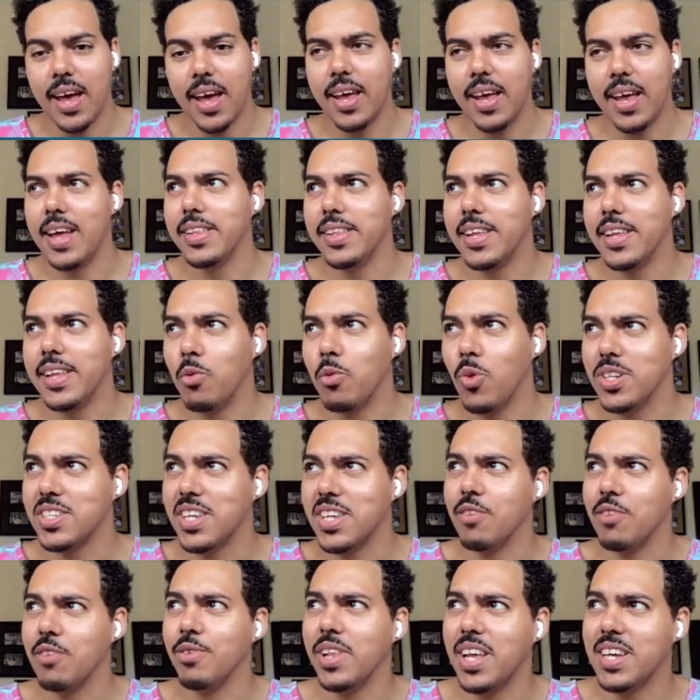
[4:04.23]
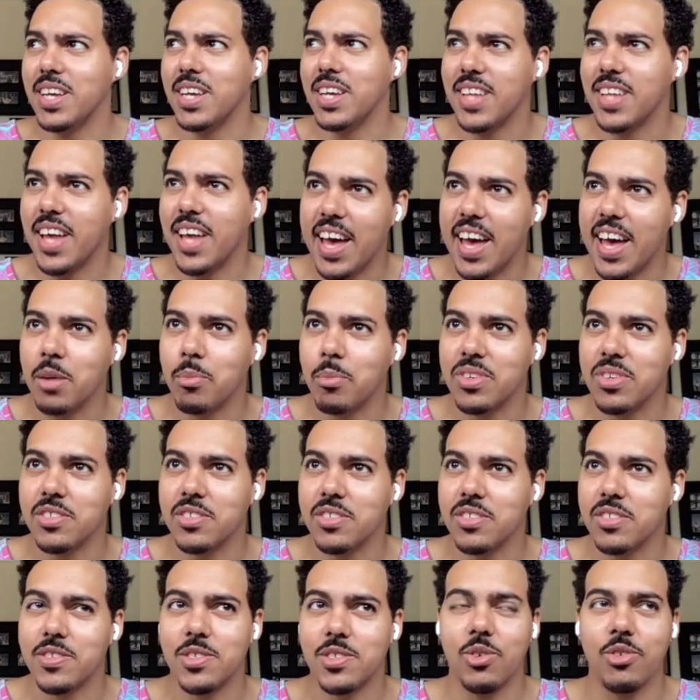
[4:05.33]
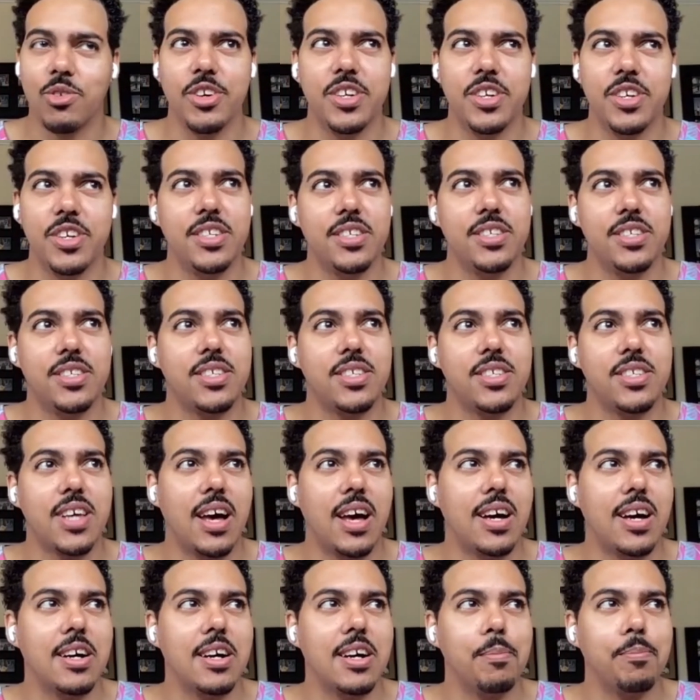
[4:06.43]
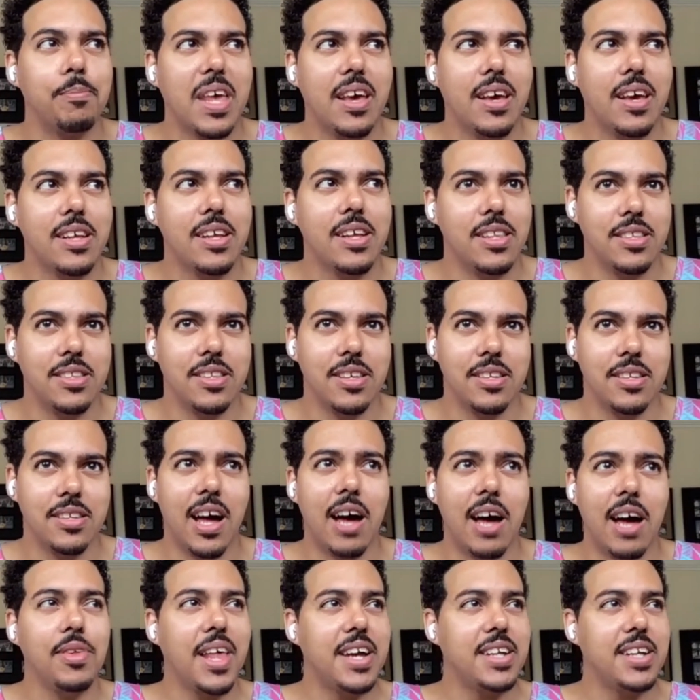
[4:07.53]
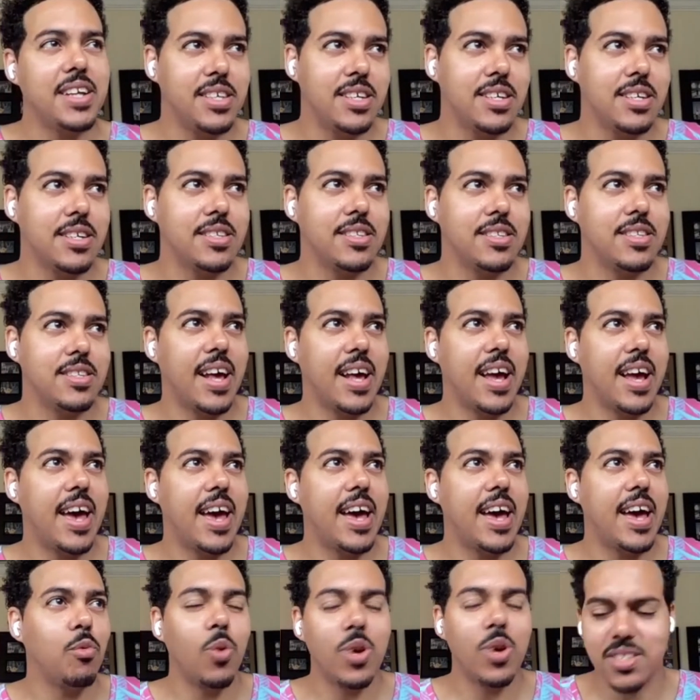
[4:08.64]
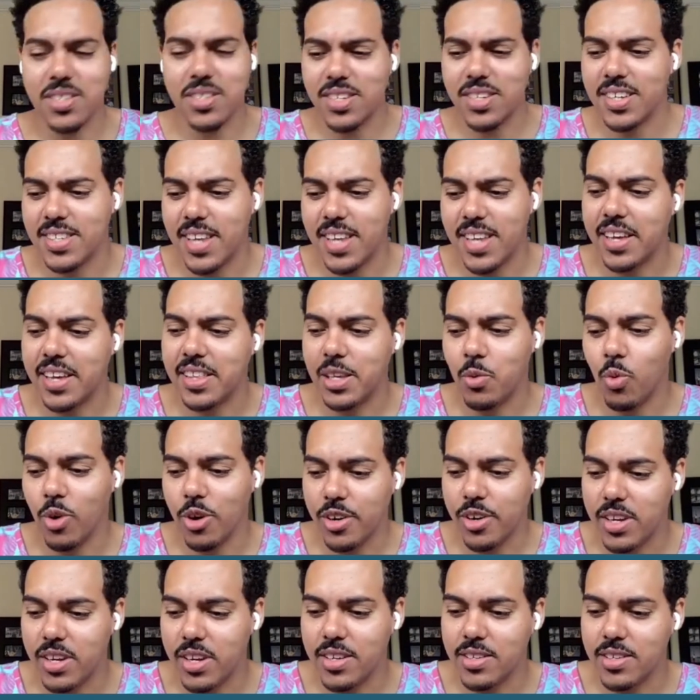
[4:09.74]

And then once I realized I had a bunch of stories, the novel idea that I had wasn't exactly working.